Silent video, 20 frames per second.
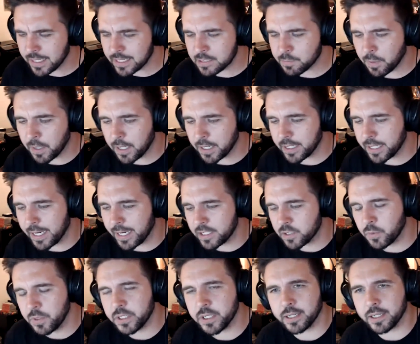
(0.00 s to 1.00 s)

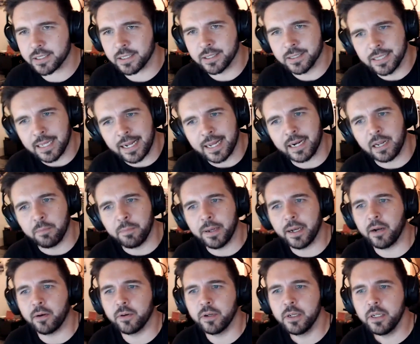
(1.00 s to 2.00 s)
podcast, we talked a lot
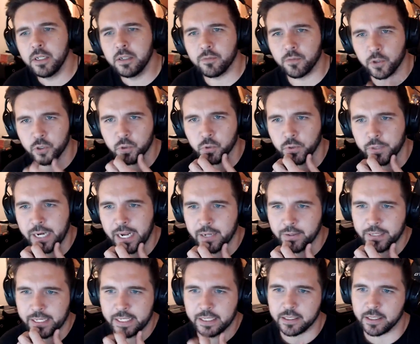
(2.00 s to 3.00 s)
about virtual
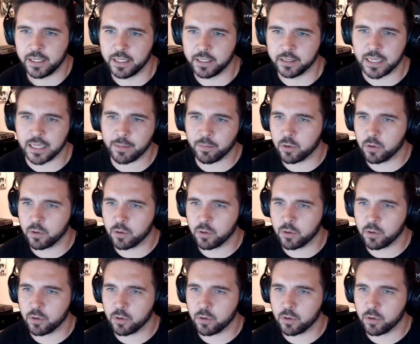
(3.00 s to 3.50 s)
reality and